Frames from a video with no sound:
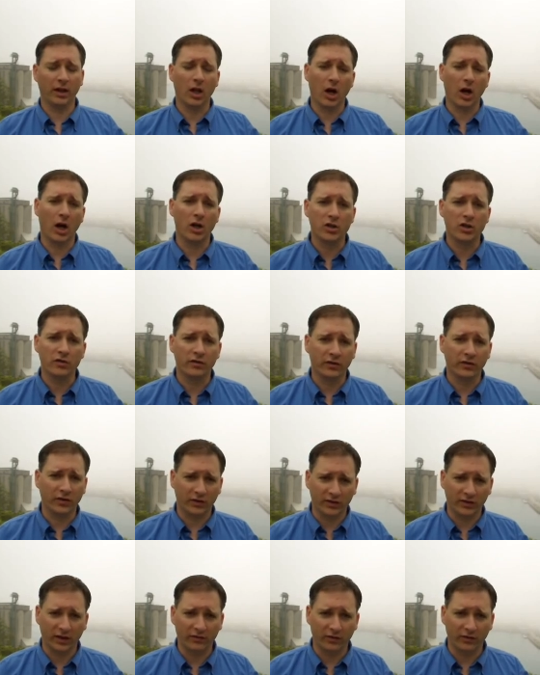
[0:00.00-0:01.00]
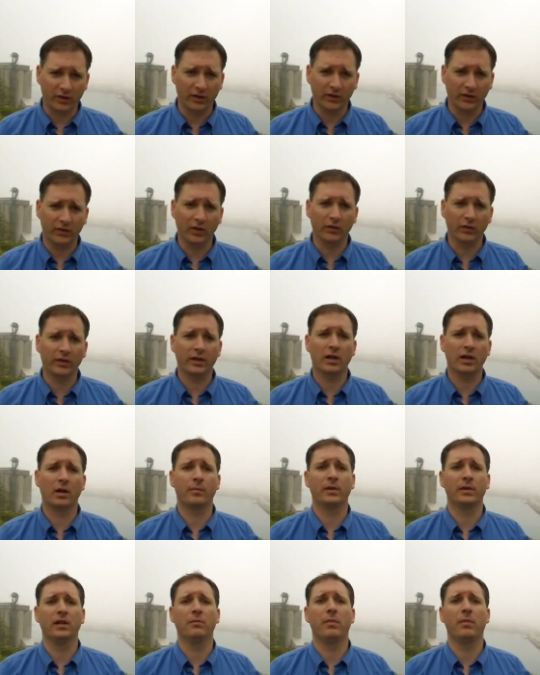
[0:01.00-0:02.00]
large, successful consulting
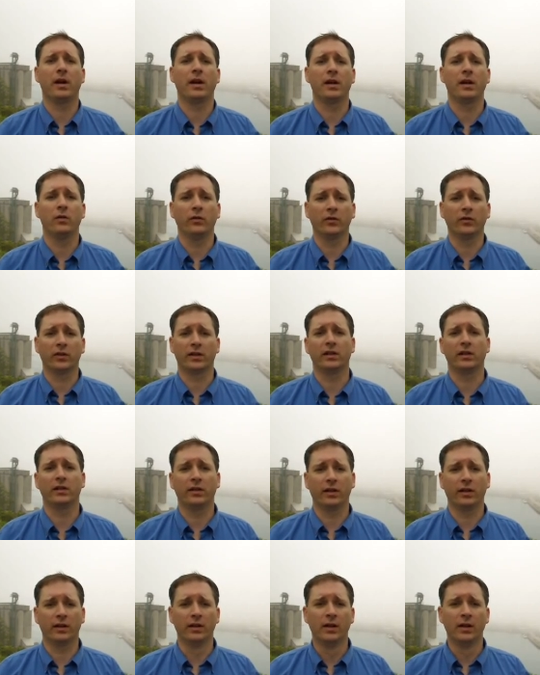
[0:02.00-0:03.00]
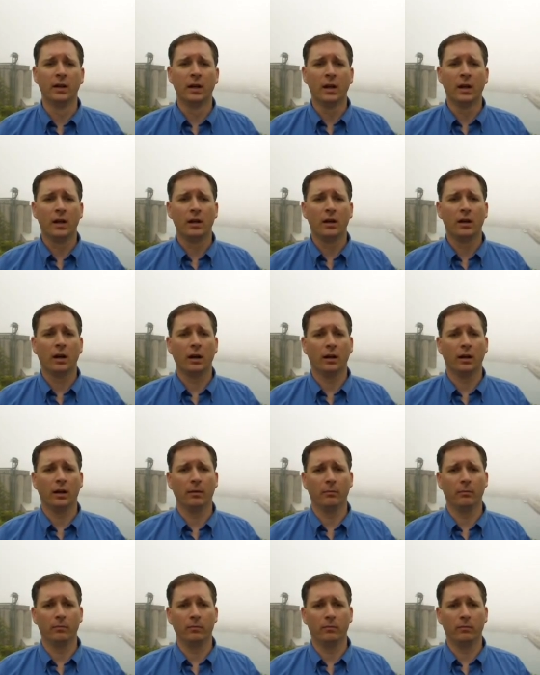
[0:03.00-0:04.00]
company in Barrie who was looking to
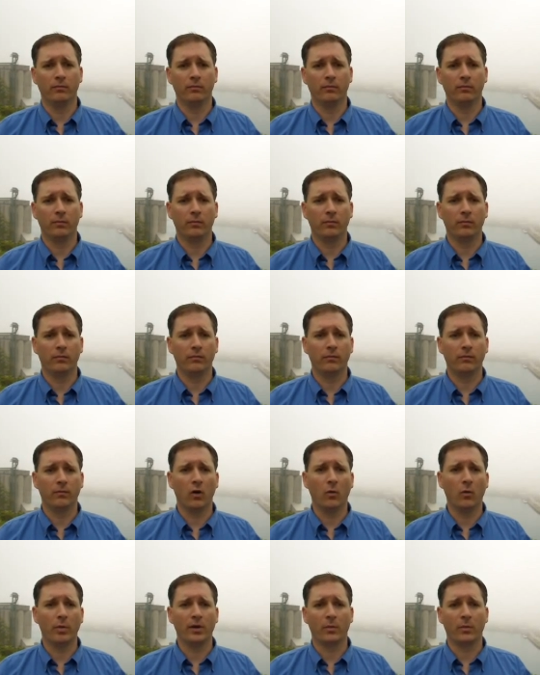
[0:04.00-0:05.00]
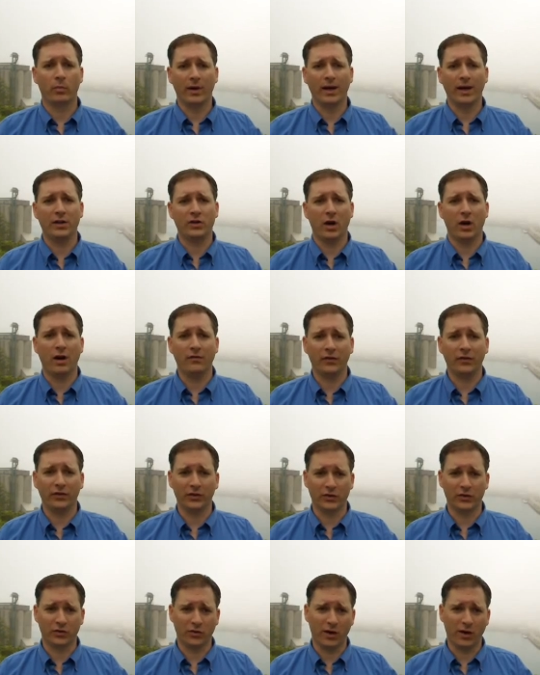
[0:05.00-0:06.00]
um, open a branch office
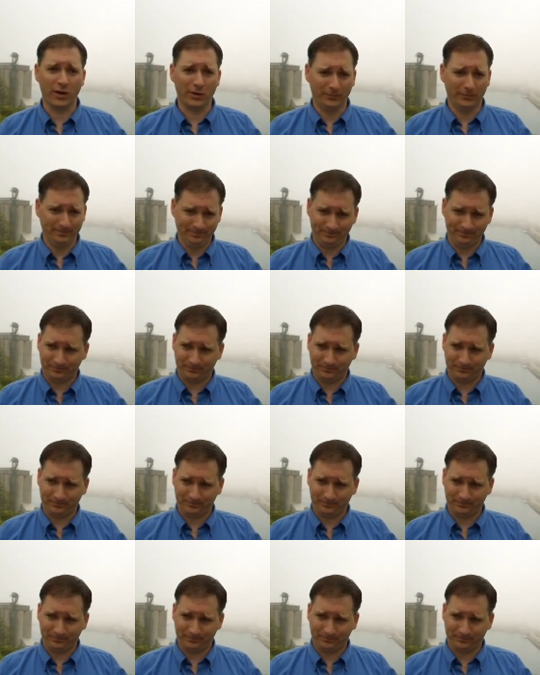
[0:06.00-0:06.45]
in Toronto.